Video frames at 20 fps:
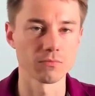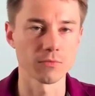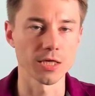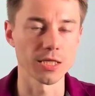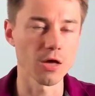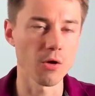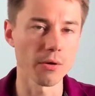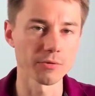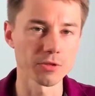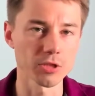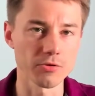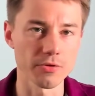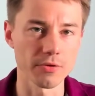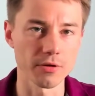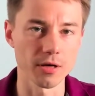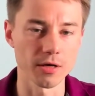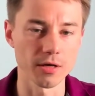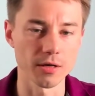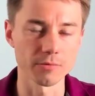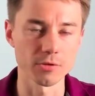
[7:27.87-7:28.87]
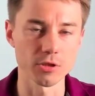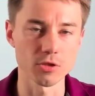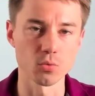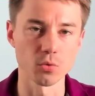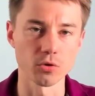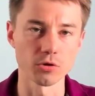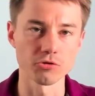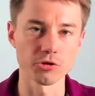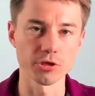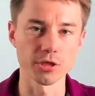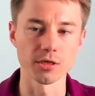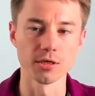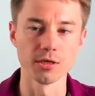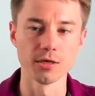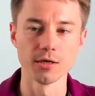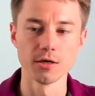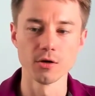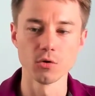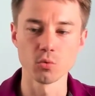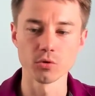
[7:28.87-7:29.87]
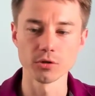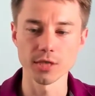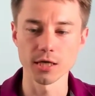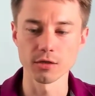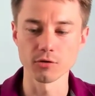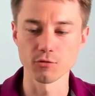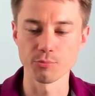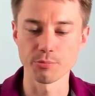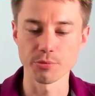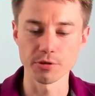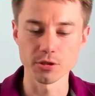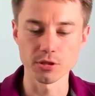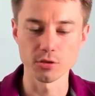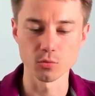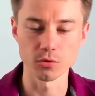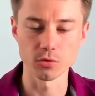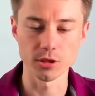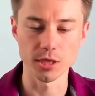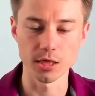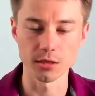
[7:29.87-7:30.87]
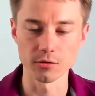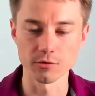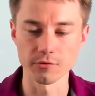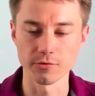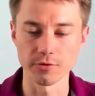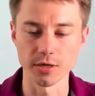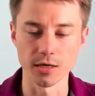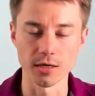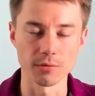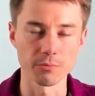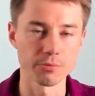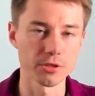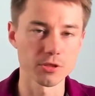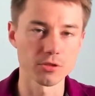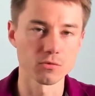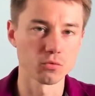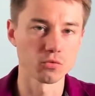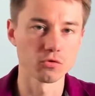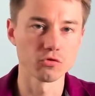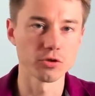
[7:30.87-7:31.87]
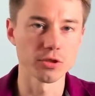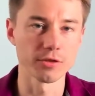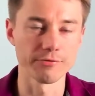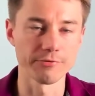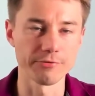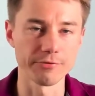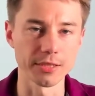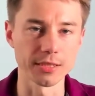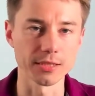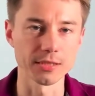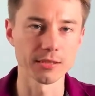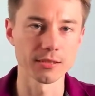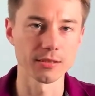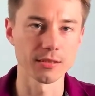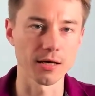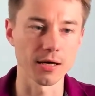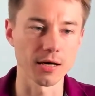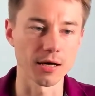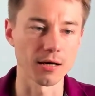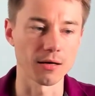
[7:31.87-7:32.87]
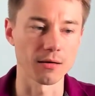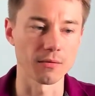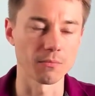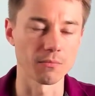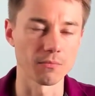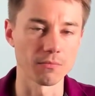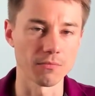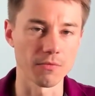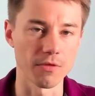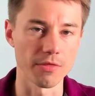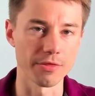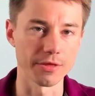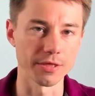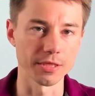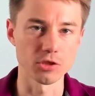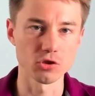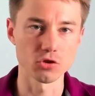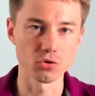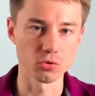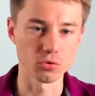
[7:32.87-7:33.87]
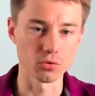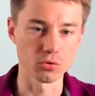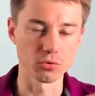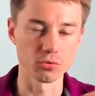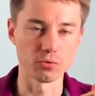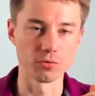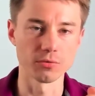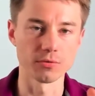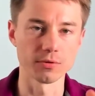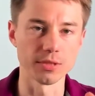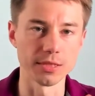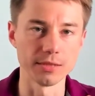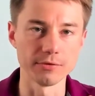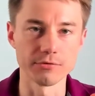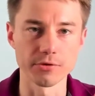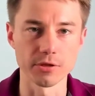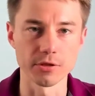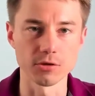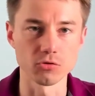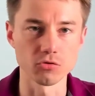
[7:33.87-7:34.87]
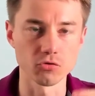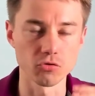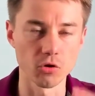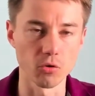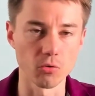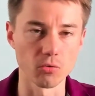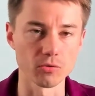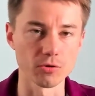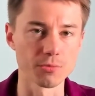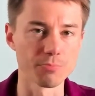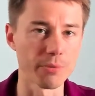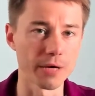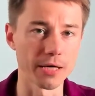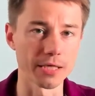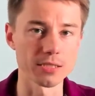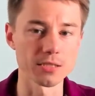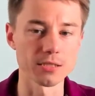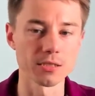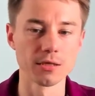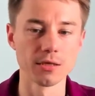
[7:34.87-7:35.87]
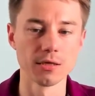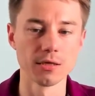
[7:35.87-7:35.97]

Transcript: now I'm just wondering what kind of person would really fit these two different roles best.